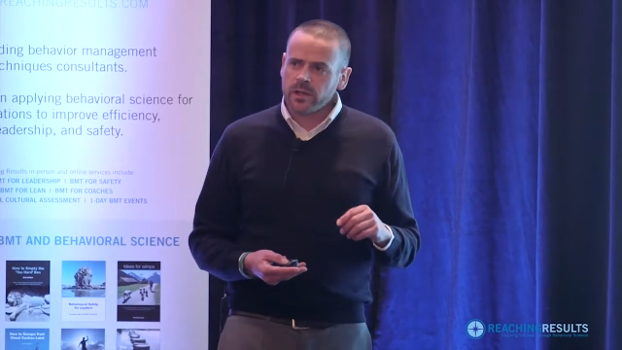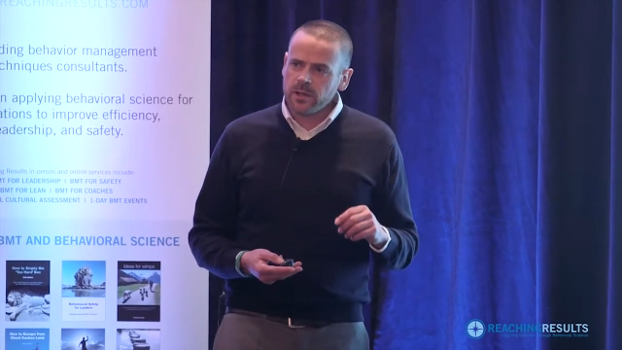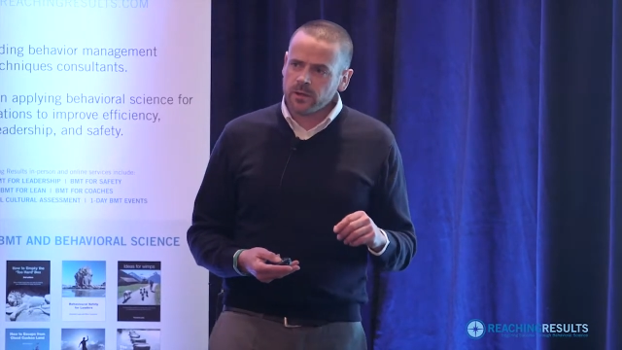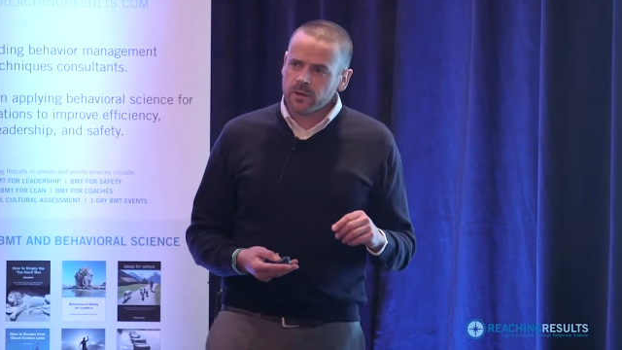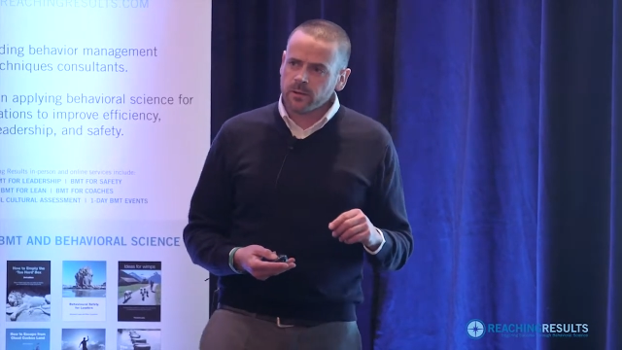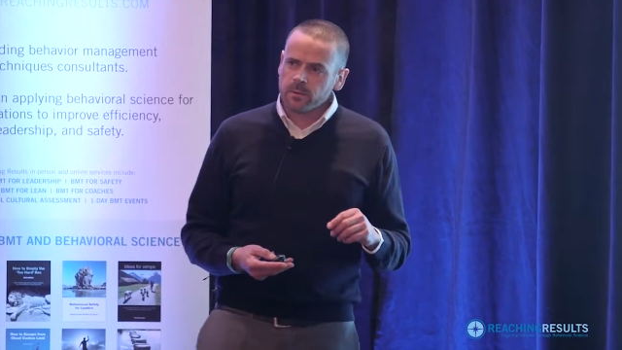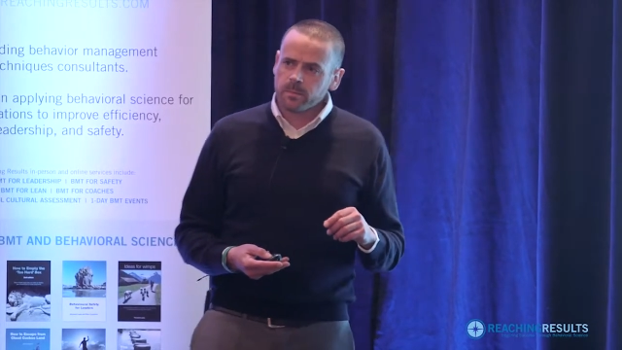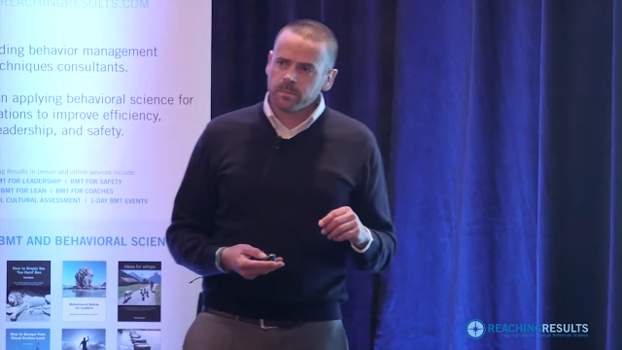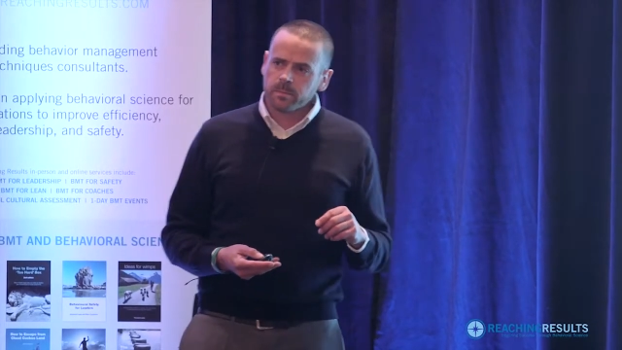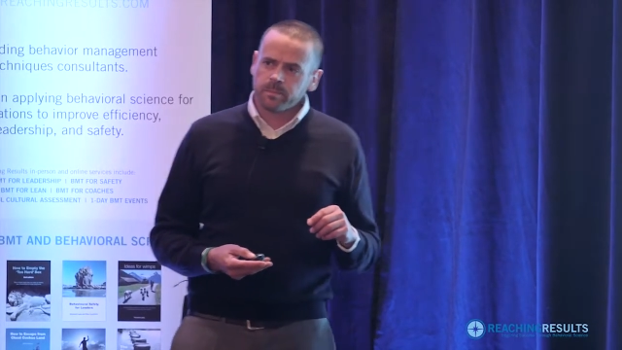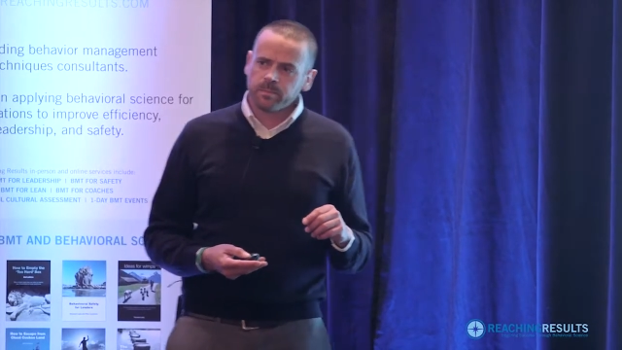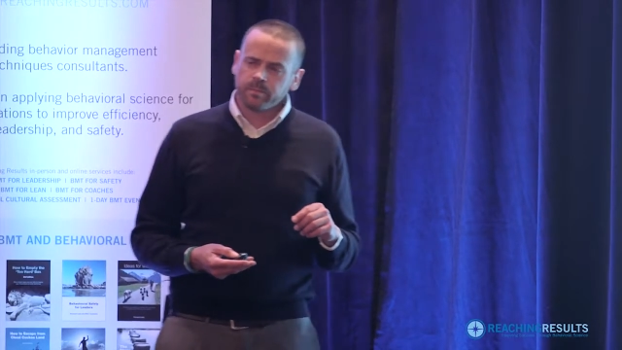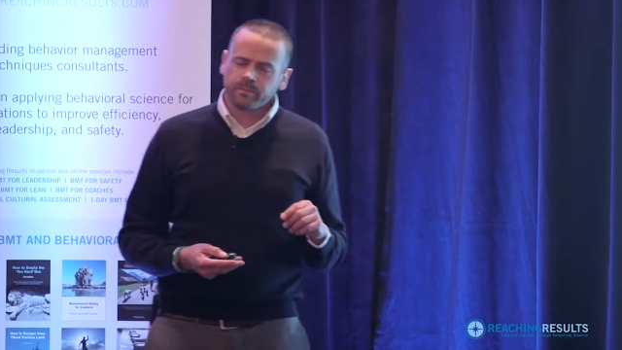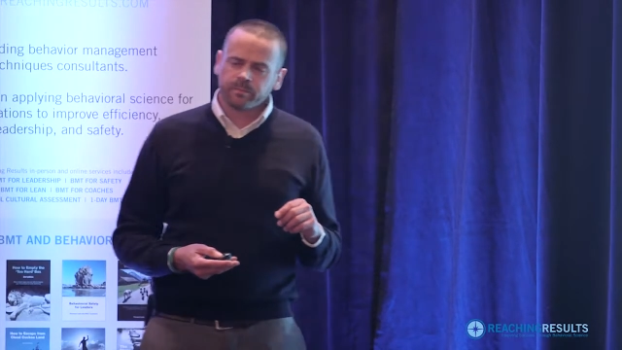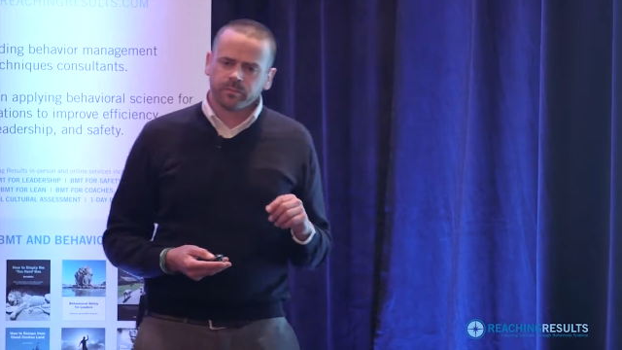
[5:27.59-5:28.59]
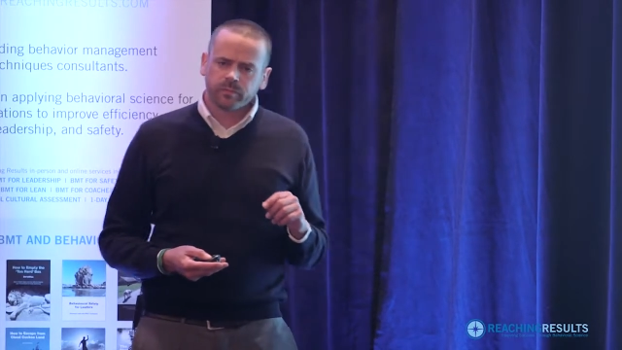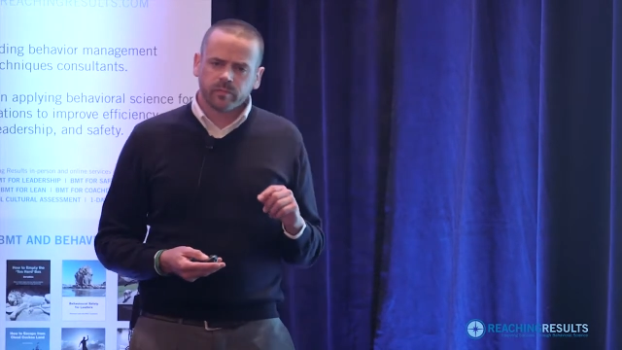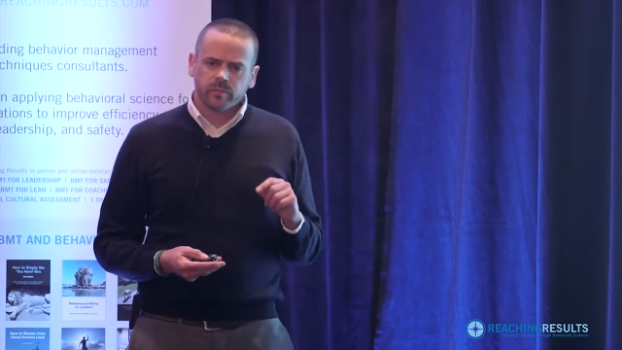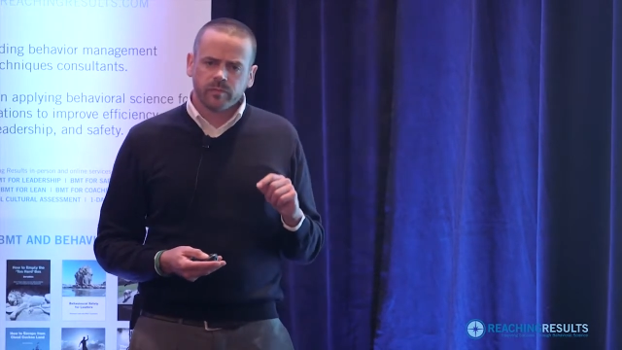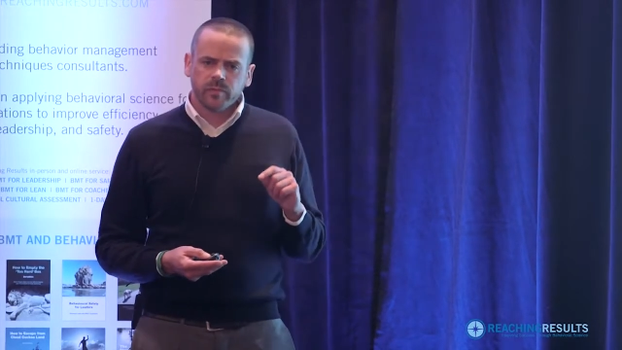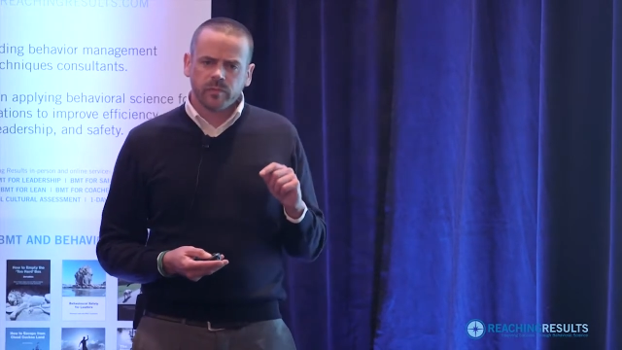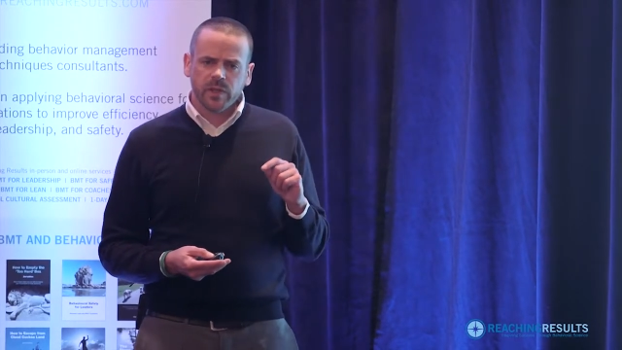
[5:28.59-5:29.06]
here?
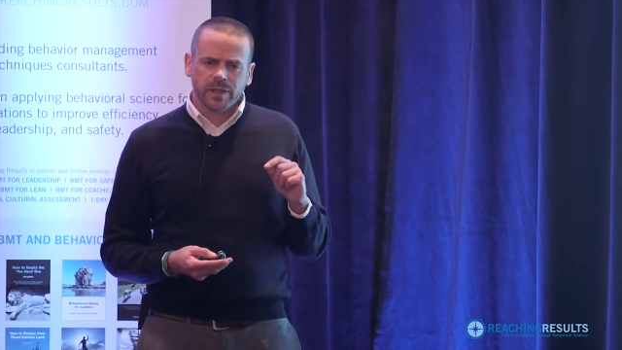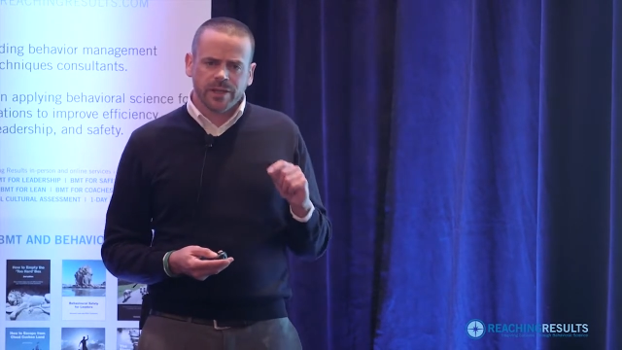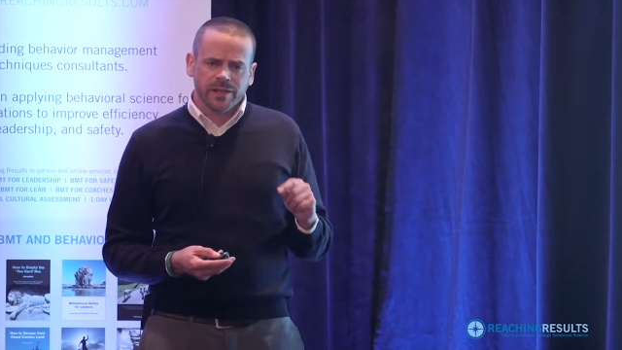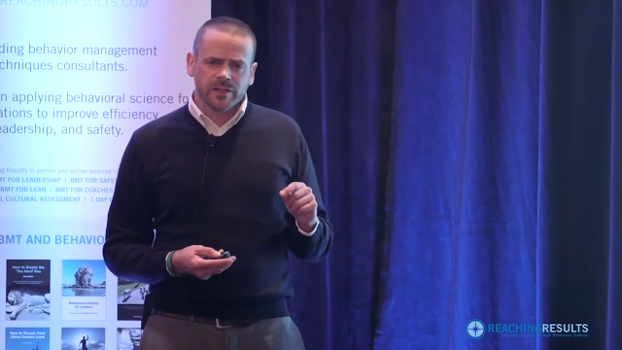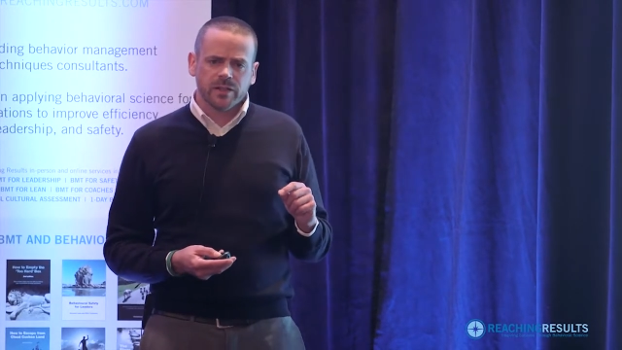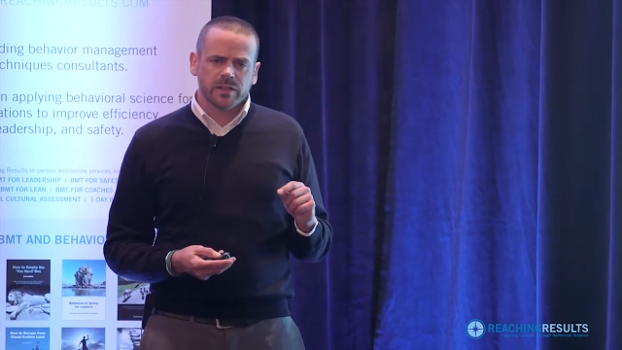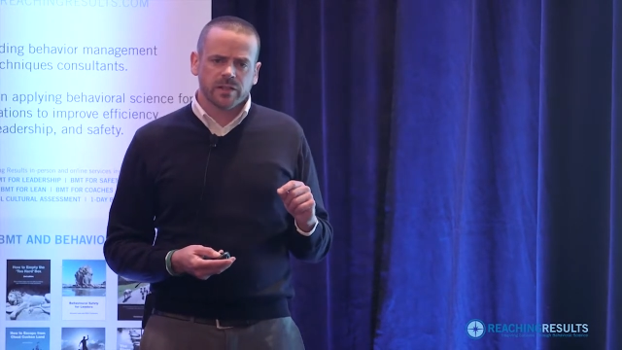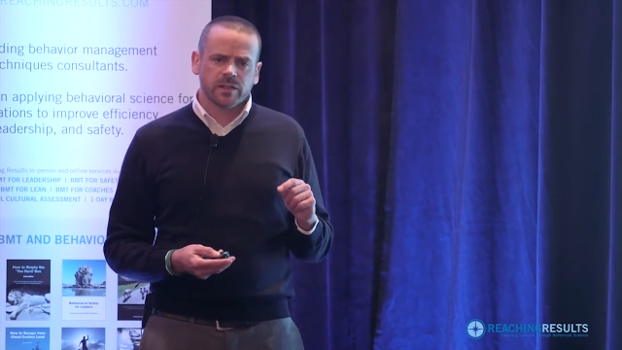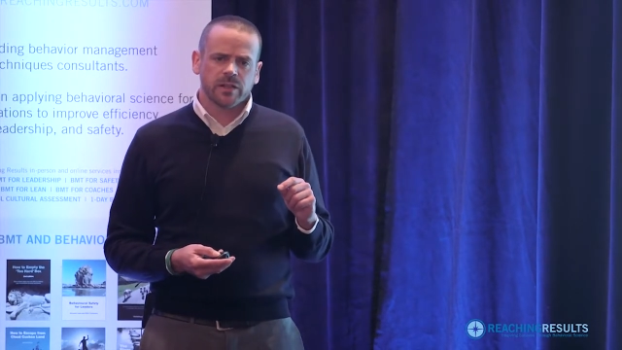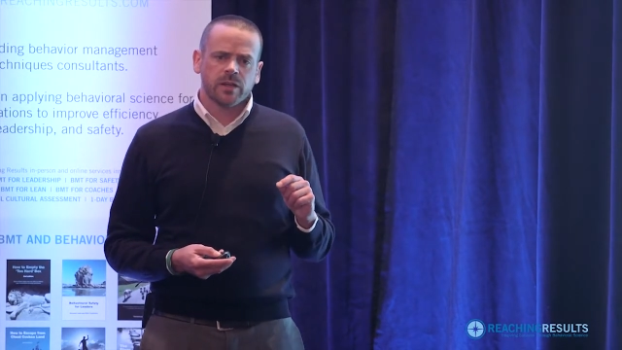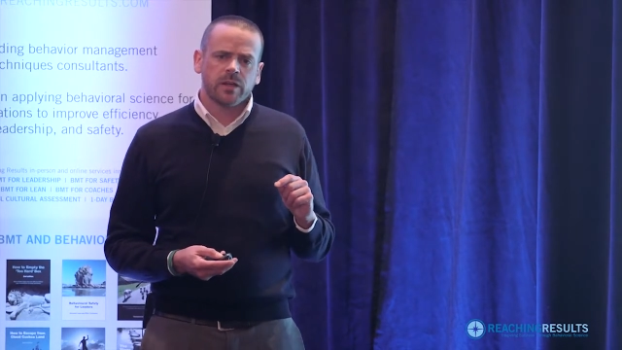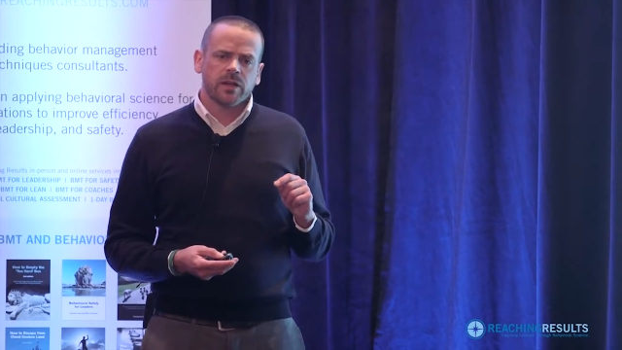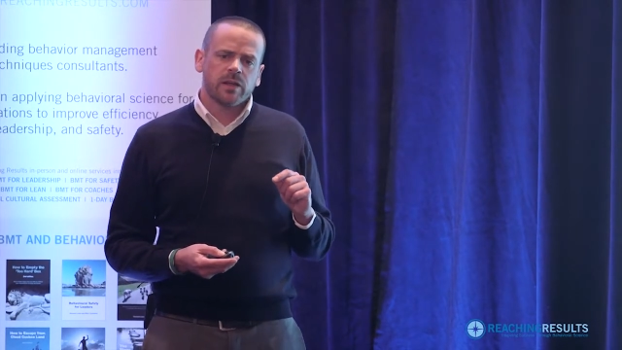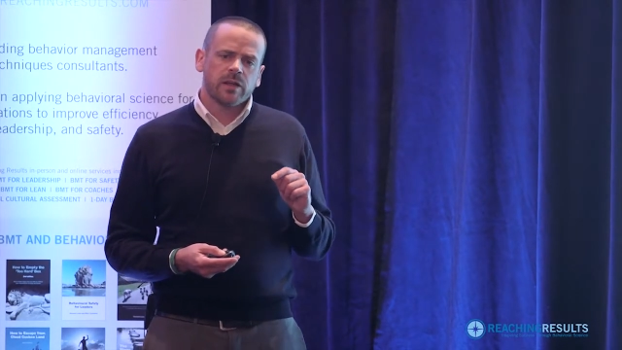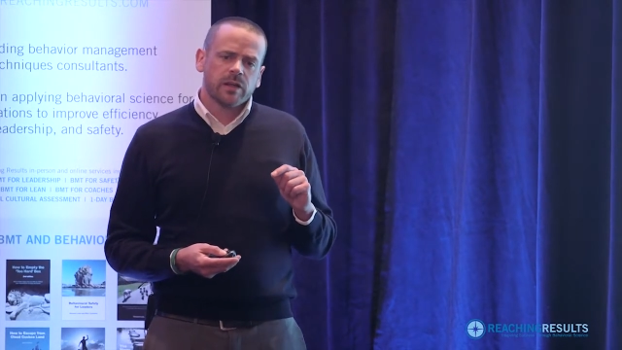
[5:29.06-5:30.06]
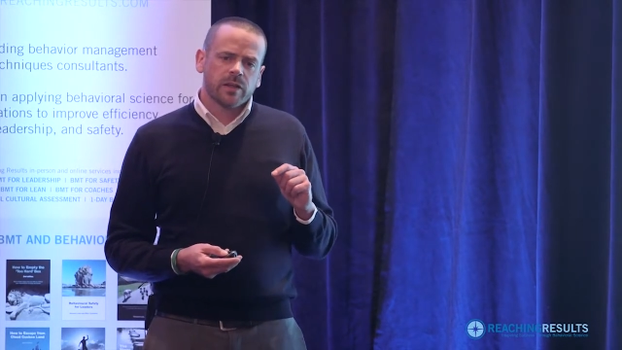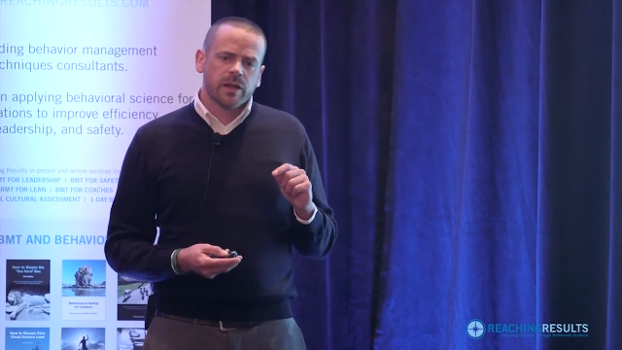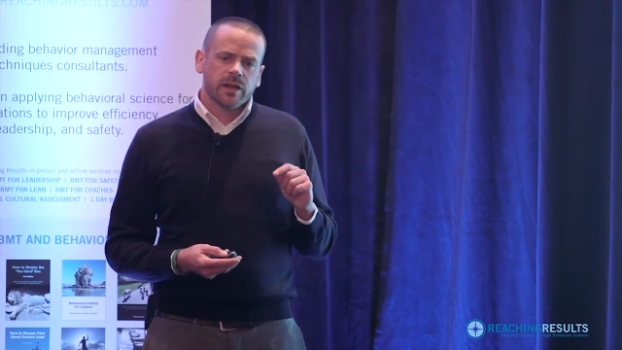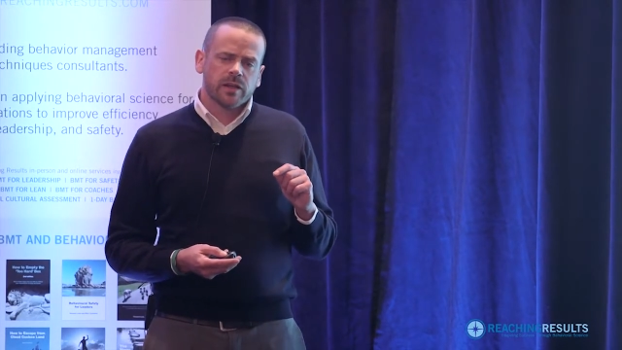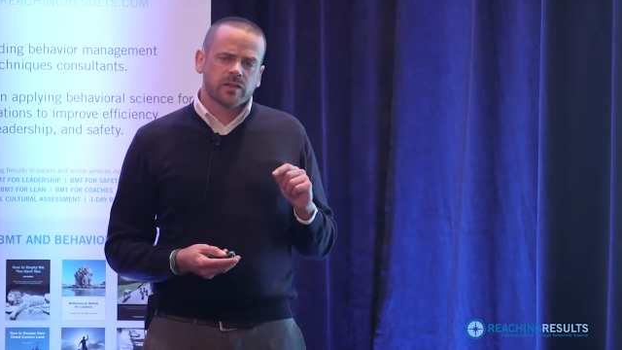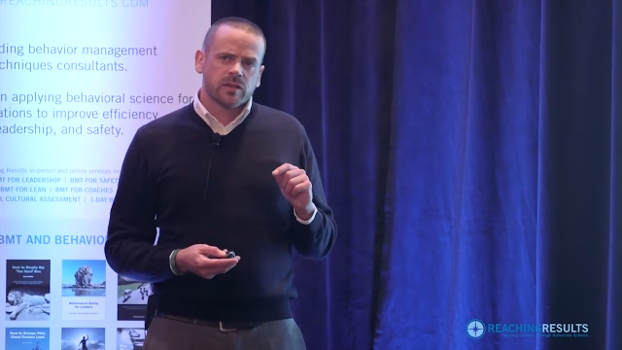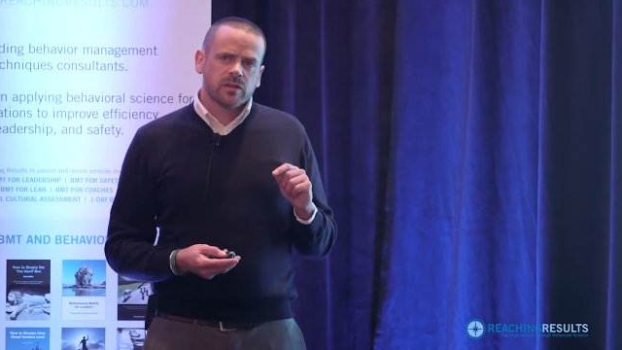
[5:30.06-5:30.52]
Is it
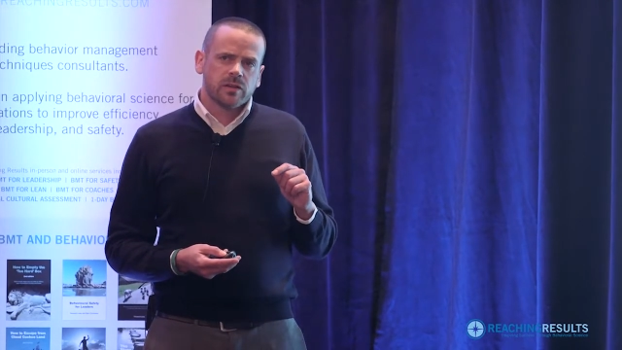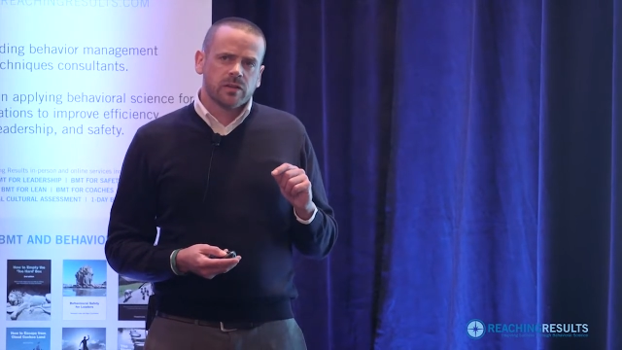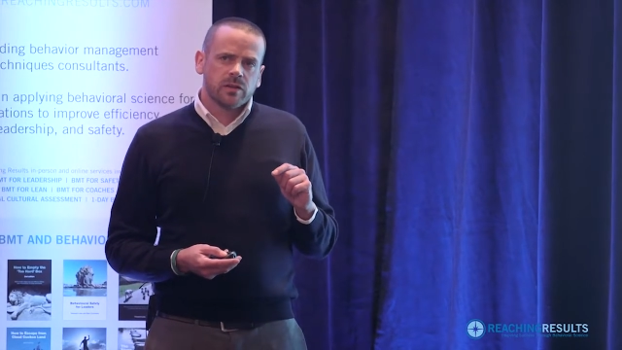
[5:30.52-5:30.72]
that